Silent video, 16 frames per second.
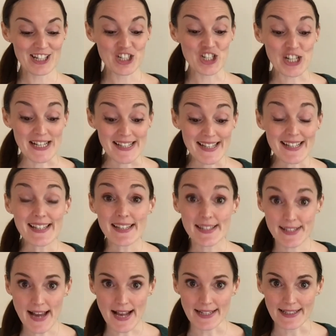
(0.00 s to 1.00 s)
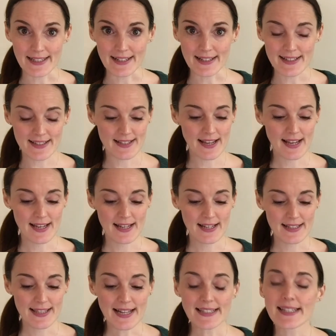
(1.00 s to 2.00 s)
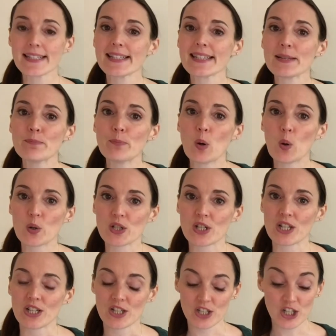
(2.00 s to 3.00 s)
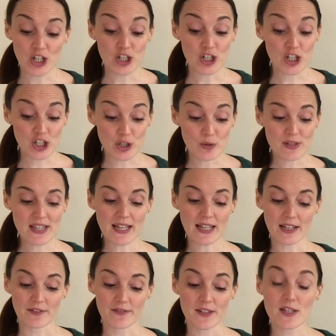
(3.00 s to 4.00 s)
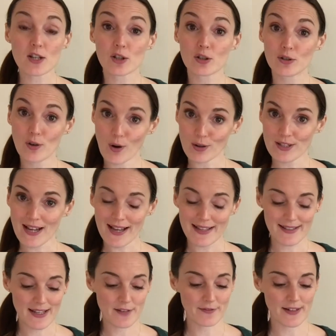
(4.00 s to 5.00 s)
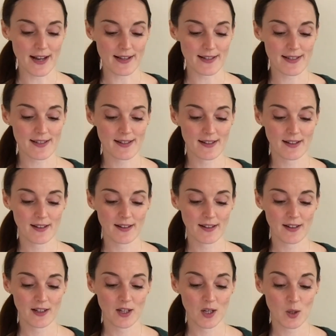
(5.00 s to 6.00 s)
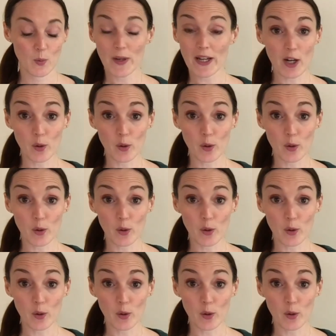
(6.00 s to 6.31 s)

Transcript: Jesus is telling us that it is important to use the gifts that God has given us we